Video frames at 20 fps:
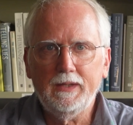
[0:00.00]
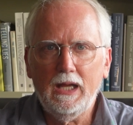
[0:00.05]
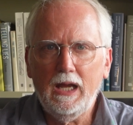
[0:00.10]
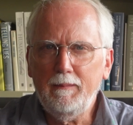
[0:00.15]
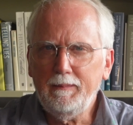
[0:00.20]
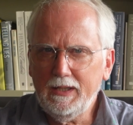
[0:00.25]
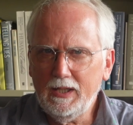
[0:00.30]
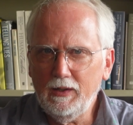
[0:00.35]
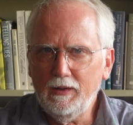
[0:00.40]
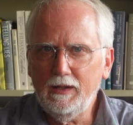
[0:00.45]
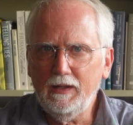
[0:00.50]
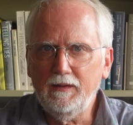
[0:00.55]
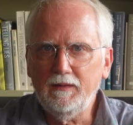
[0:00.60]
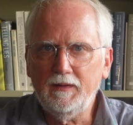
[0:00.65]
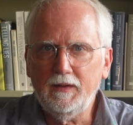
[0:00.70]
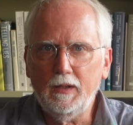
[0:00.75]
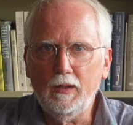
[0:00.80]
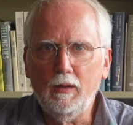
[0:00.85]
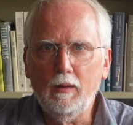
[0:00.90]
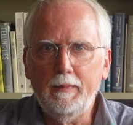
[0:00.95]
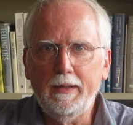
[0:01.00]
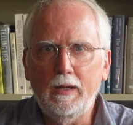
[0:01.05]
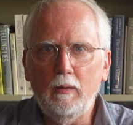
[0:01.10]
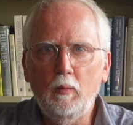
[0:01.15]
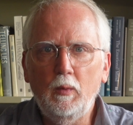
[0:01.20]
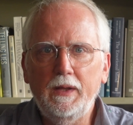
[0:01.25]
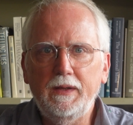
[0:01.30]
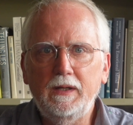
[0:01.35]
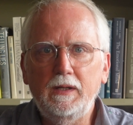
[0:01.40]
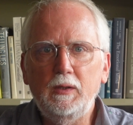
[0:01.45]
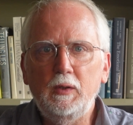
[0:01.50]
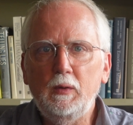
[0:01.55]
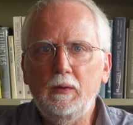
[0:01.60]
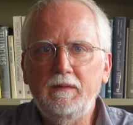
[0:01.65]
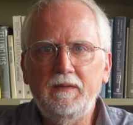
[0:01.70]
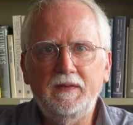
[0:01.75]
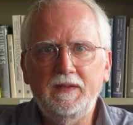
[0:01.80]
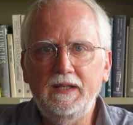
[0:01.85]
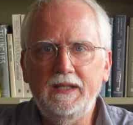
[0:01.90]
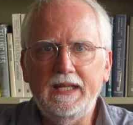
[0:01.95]
I'm curious though about whether you
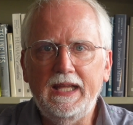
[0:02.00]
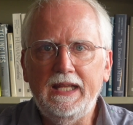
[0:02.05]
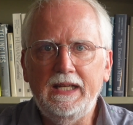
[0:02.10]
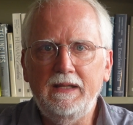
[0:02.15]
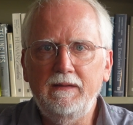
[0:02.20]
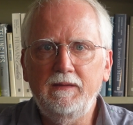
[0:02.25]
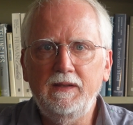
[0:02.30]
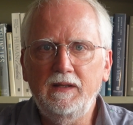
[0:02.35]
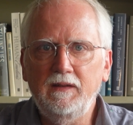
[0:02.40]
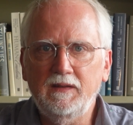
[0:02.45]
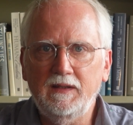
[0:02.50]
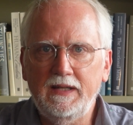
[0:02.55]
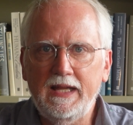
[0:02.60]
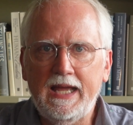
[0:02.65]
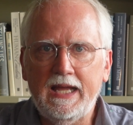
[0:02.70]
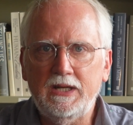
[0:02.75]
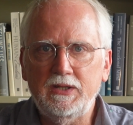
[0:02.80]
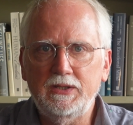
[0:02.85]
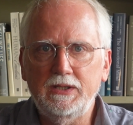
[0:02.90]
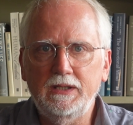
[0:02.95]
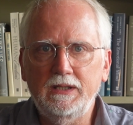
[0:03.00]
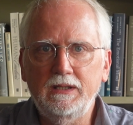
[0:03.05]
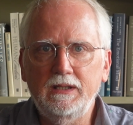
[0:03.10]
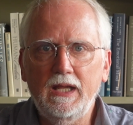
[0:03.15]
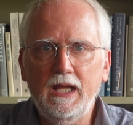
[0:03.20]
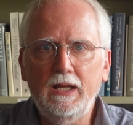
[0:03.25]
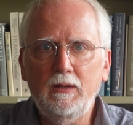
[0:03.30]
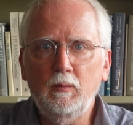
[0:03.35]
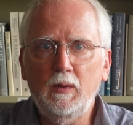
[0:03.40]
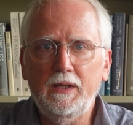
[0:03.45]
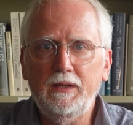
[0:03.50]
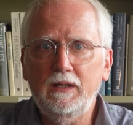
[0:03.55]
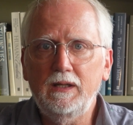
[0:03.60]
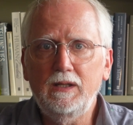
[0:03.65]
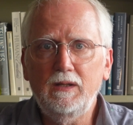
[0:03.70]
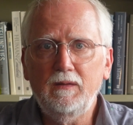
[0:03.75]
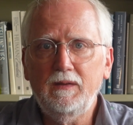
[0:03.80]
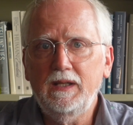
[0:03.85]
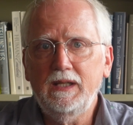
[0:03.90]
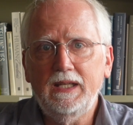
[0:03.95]
have seen any of these in action and whether
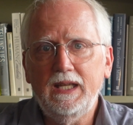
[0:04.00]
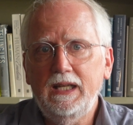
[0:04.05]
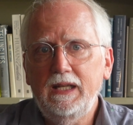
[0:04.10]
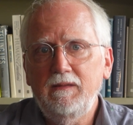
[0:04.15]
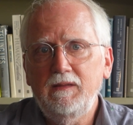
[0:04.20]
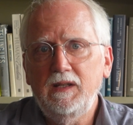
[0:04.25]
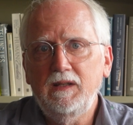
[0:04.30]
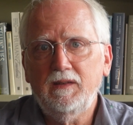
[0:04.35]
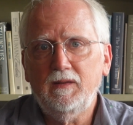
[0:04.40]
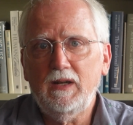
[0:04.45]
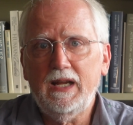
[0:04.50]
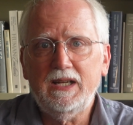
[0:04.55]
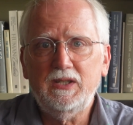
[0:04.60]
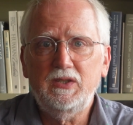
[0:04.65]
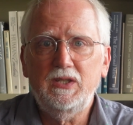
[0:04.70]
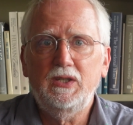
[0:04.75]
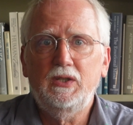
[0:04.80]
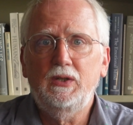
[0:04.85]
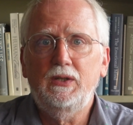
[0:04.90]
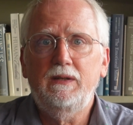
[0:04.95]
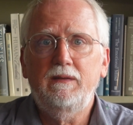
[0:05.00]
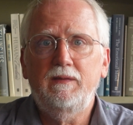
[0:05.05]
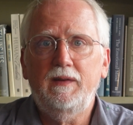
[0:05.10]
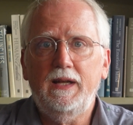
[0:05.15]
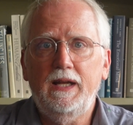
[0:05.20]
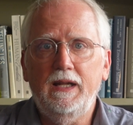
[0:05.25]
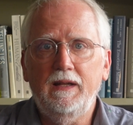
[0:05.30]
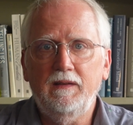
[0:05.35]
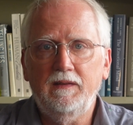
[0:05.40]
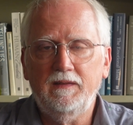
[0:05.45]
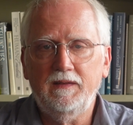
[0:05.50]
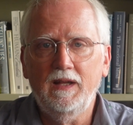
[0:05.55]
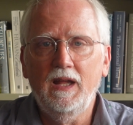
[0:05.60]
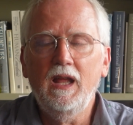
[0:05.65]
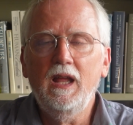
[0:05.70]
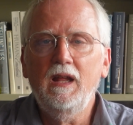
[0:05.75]
you think any of these are actually good advice.